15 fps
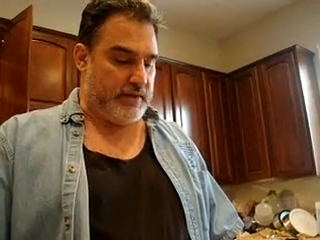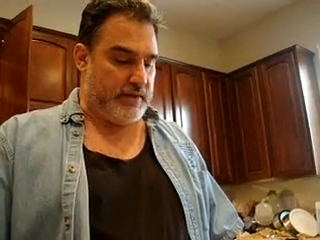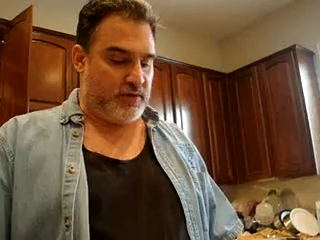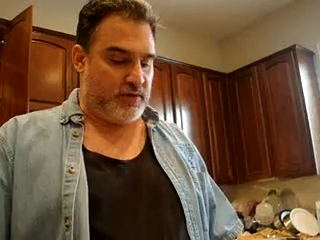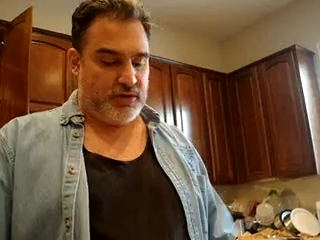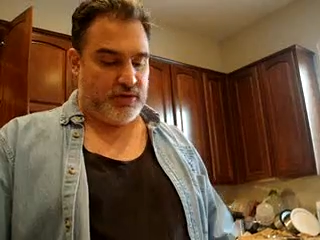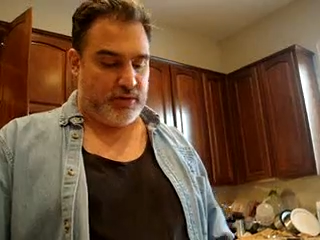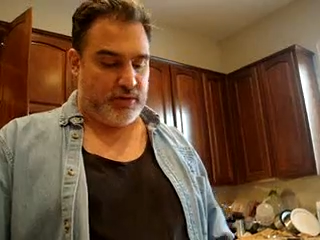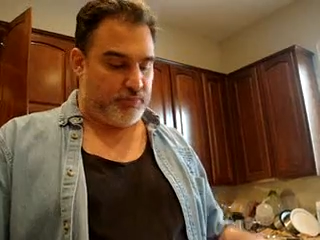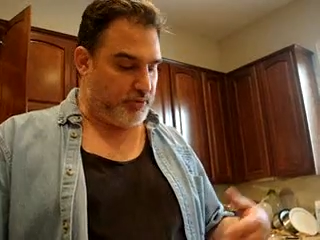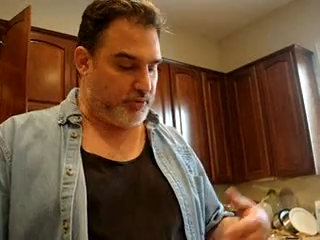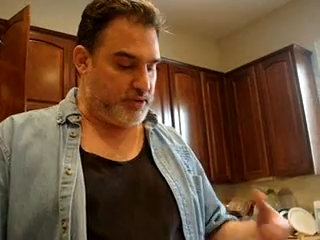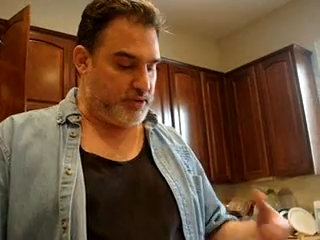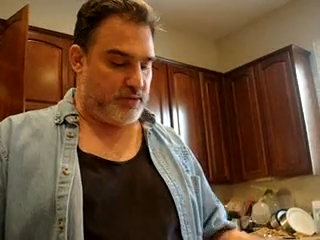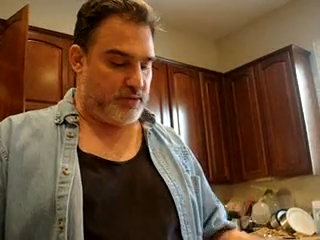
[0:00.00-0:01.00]
after they're
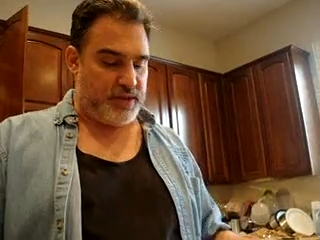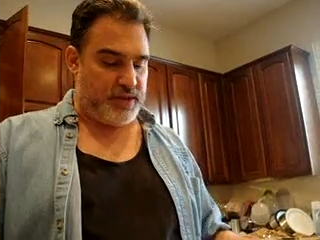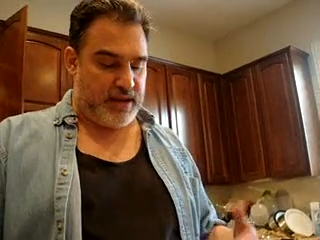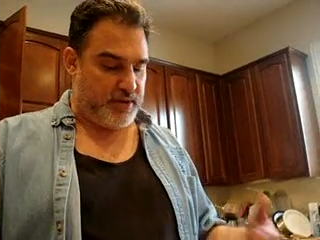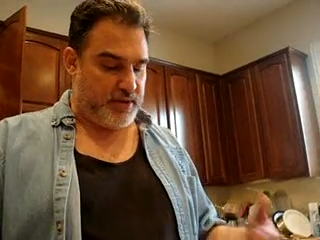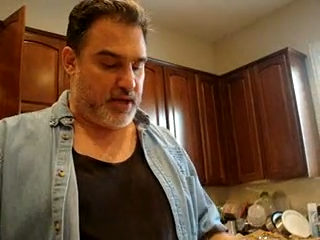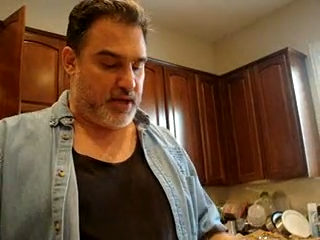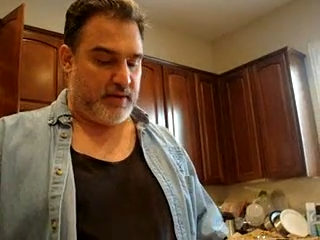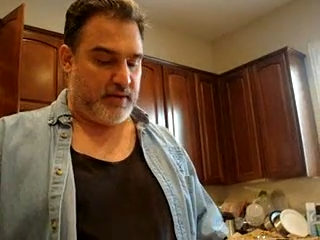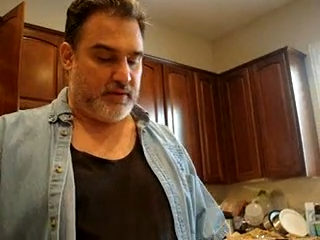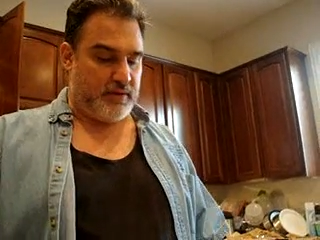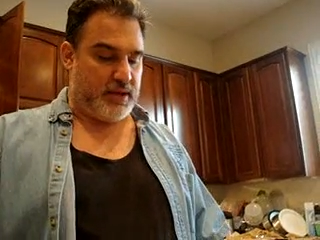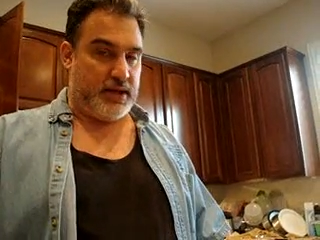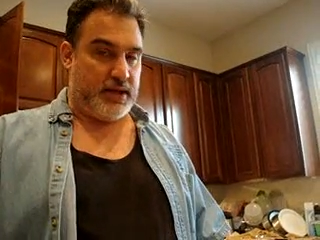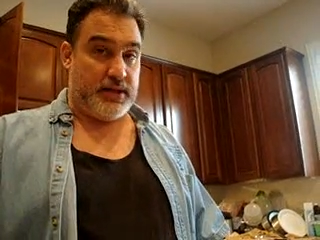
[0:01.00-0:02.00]
imprinted with that
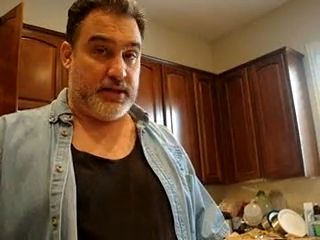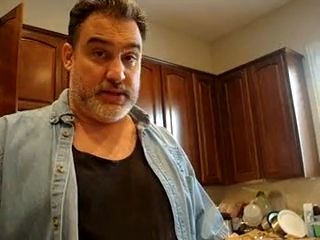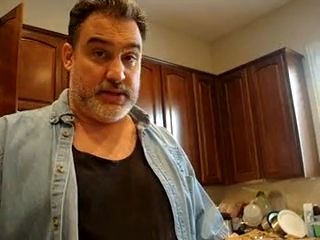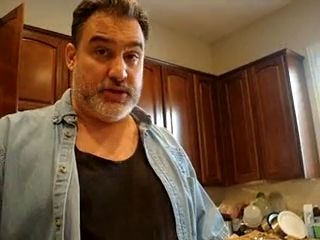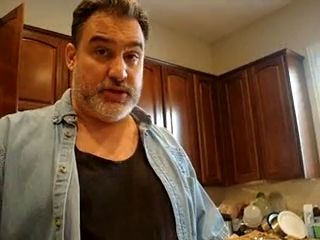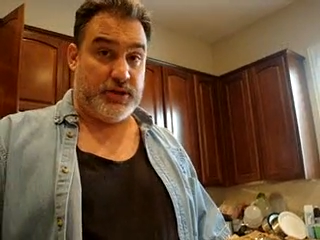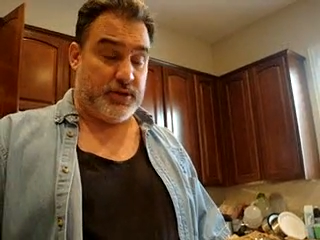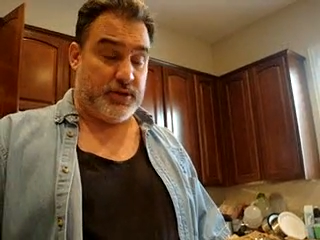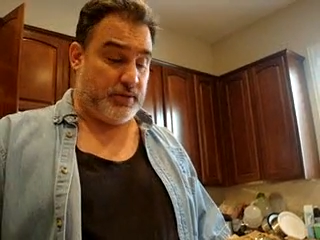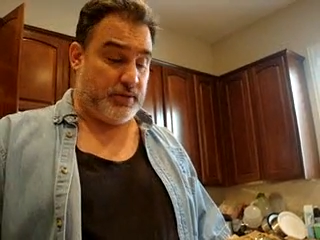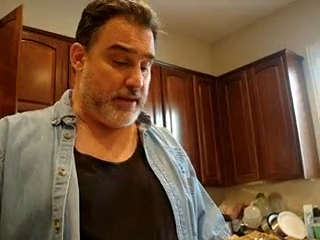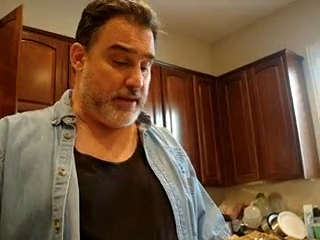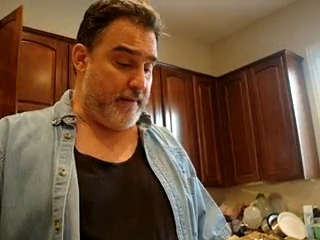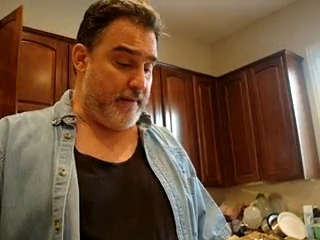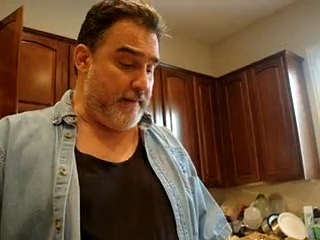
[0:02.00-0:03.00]
behavior, they continue to
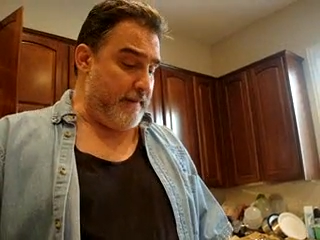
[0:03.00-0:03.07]
do it.